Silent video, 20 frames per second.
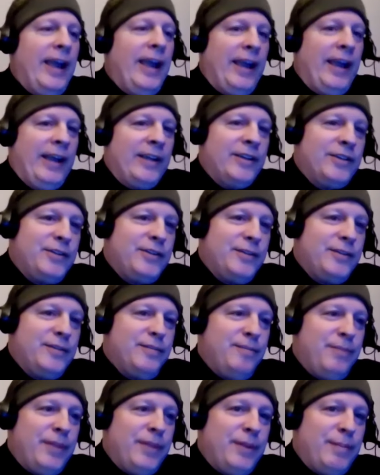and
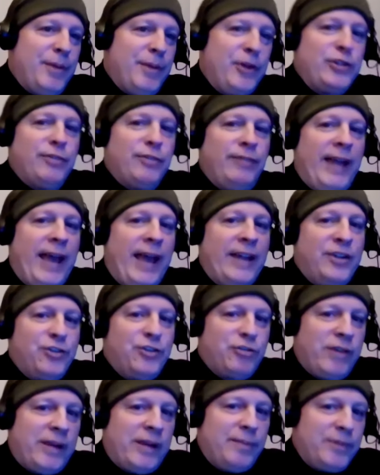because Vlad
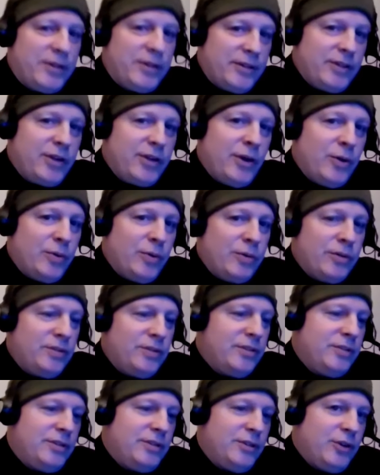screamed, "Go
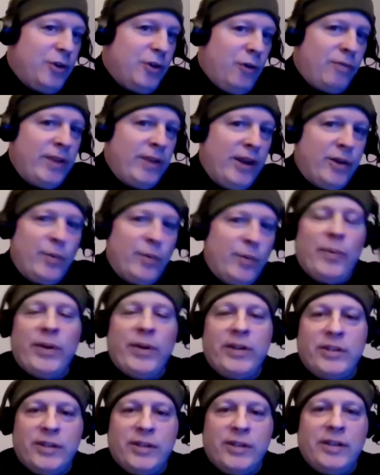over there!" We
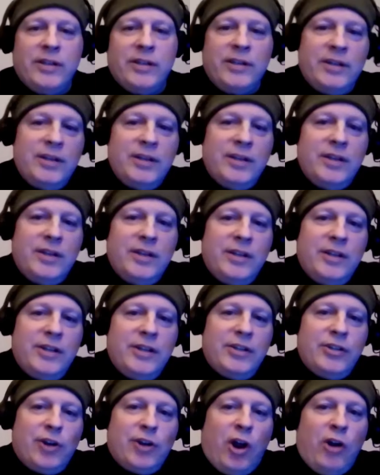went to
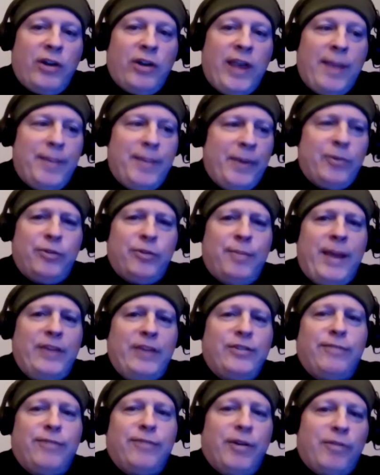to the hard cam. It was
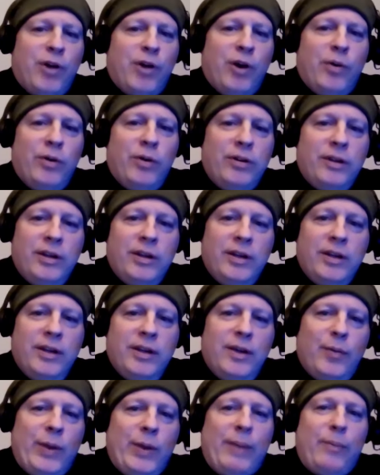amazing. Front row,
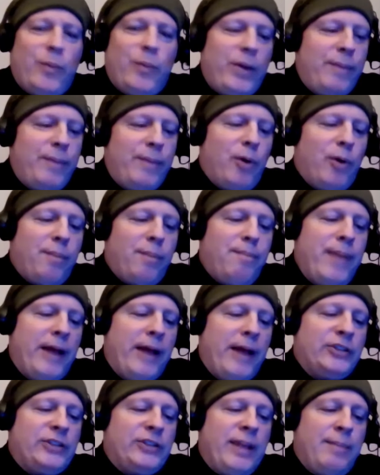we we bought
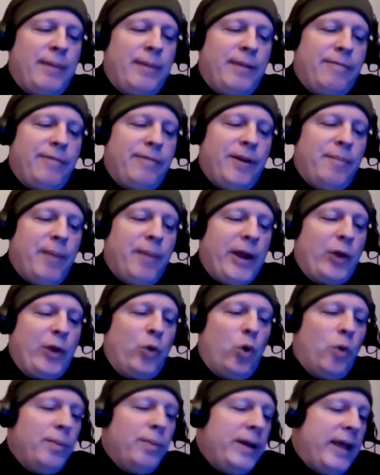belts that my friend Mike
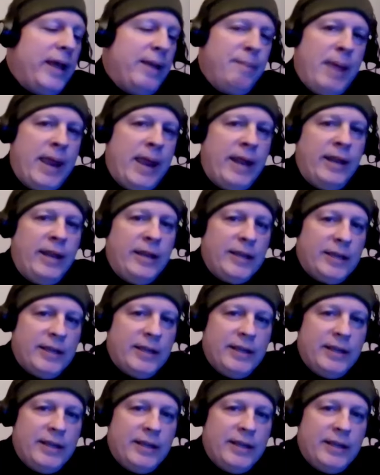Norman had made